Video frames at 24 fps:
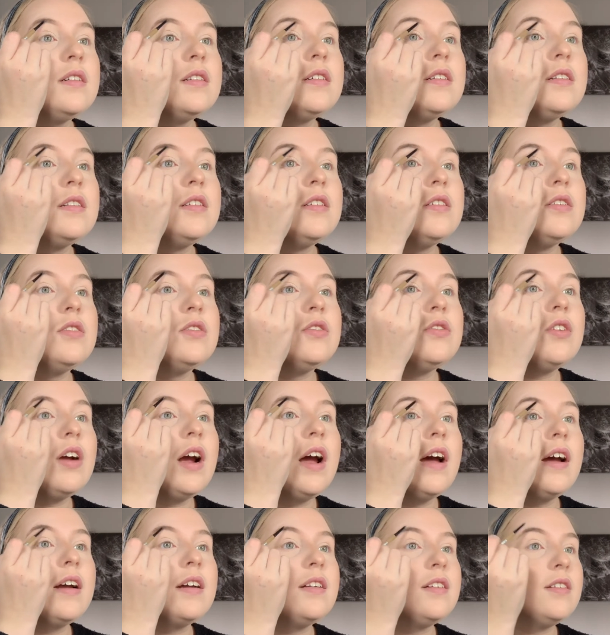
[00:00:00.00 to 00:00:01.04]

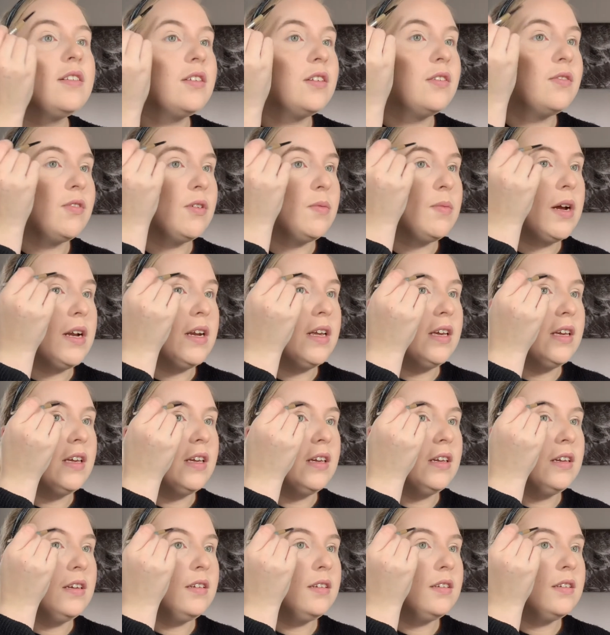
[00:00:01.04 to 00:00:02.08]
distract from
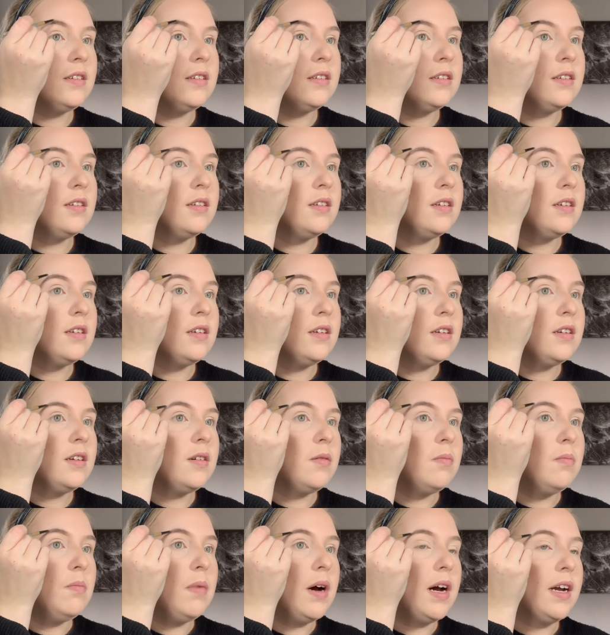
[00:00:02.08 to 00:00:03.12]
any
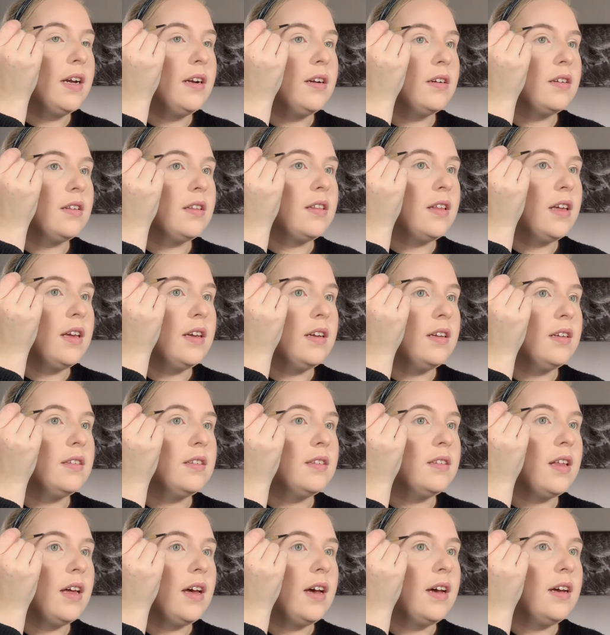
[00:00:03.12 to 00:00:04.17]
minor things
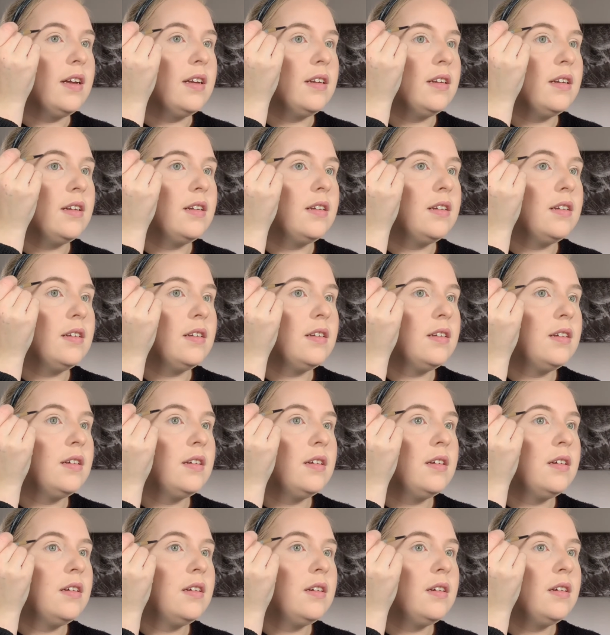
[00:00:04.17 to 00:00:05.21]
that,
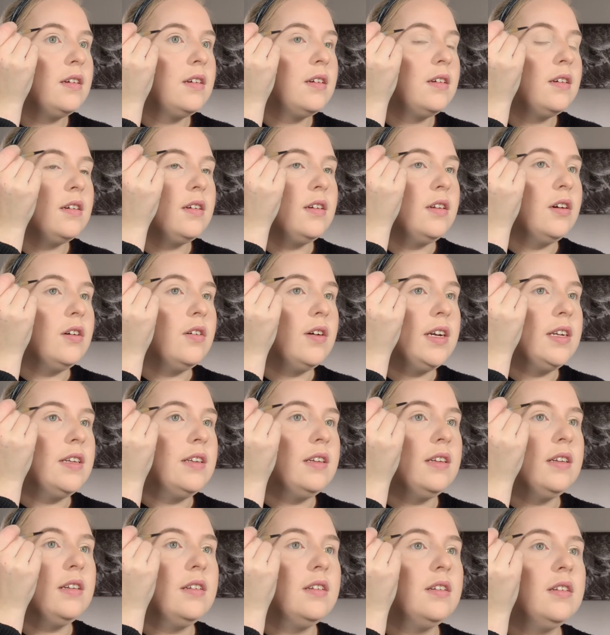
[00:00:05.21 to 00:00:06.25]
you know, I
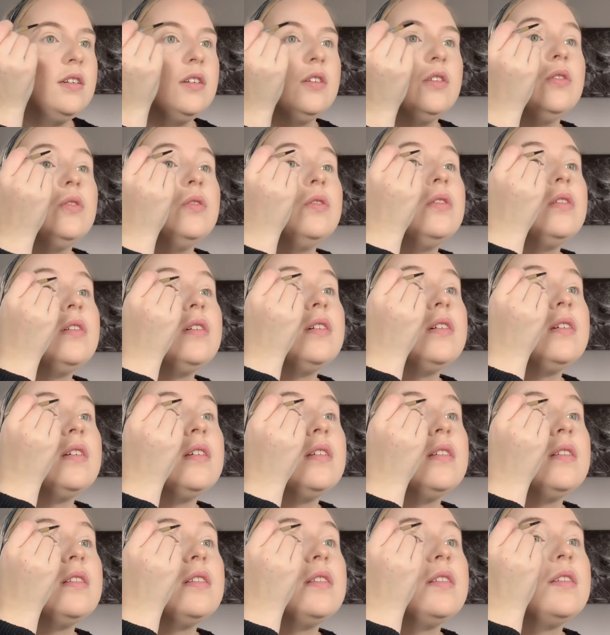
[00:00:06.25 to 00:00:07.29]
didn't do
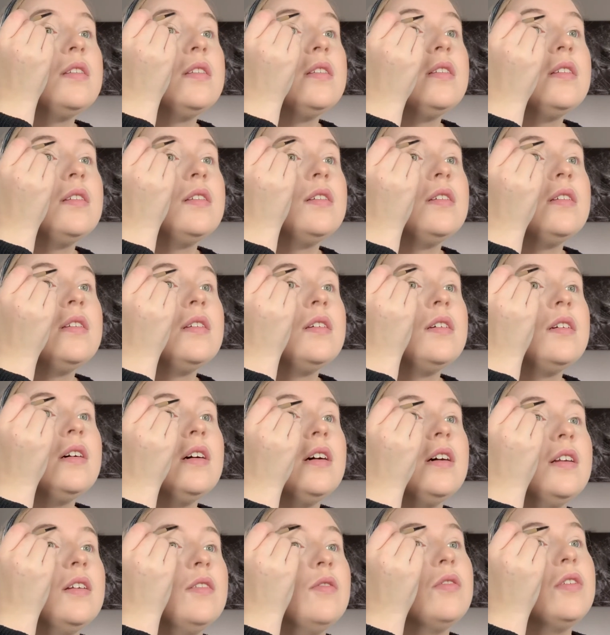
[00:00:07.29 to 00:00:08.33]
because
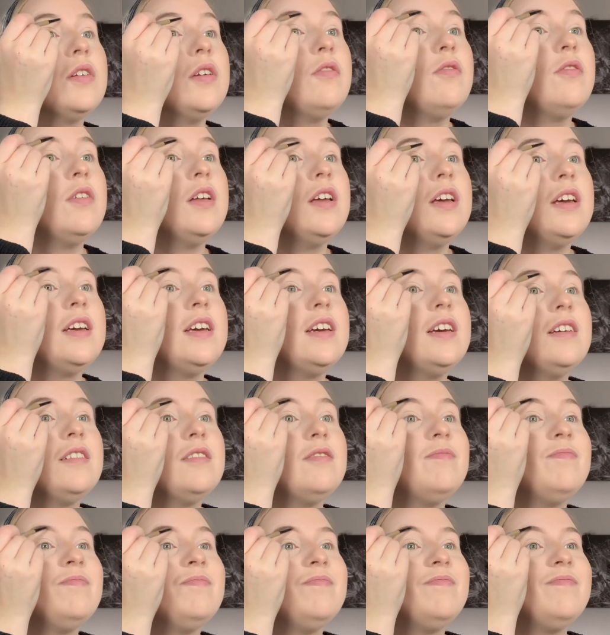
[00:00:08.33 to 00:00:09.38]
I didn't really feel like it.
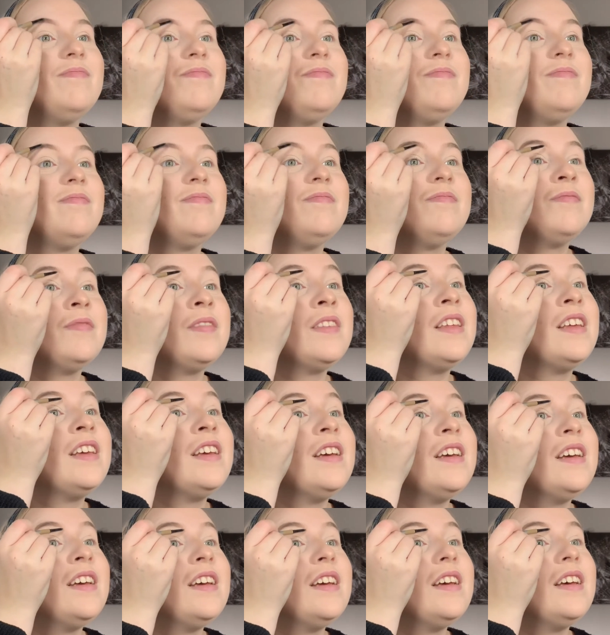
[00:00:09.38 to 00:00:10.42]

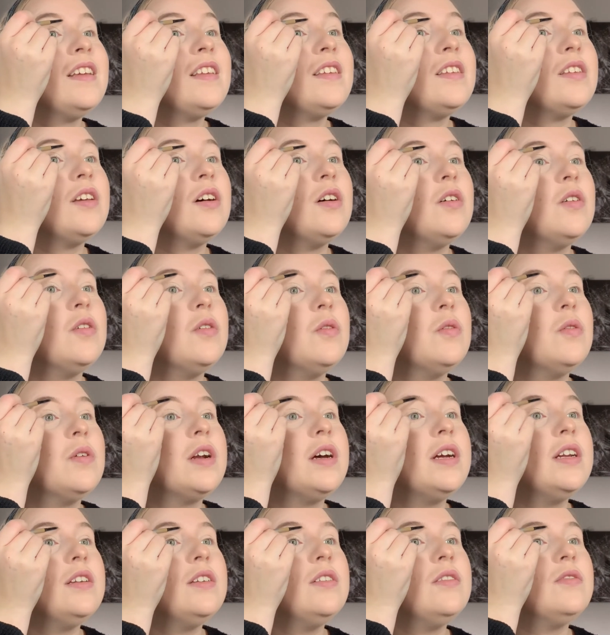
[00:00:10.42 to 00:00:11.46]
So what I
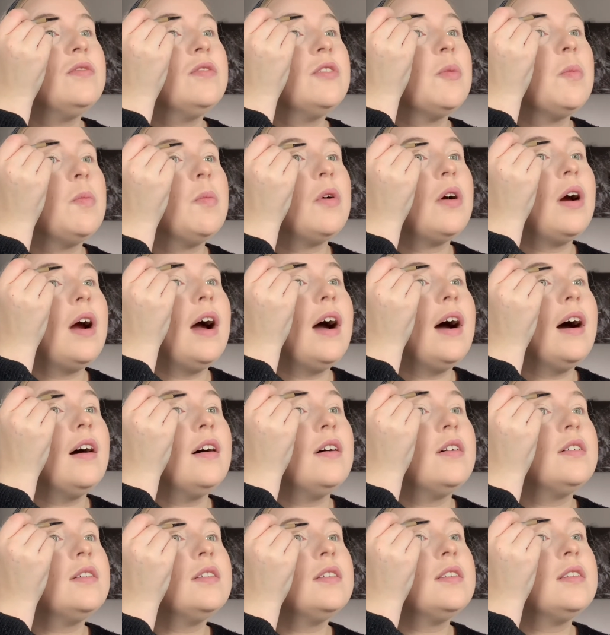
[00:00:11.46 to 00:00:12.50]
do for
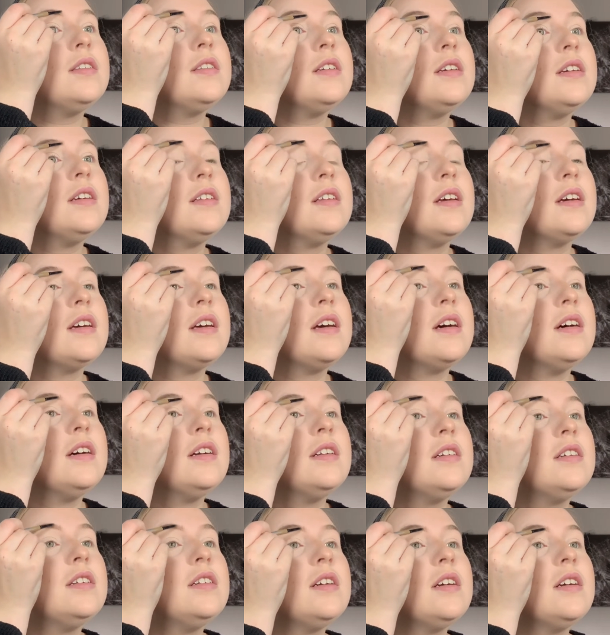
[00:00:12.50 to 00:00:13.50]
brows is I kind of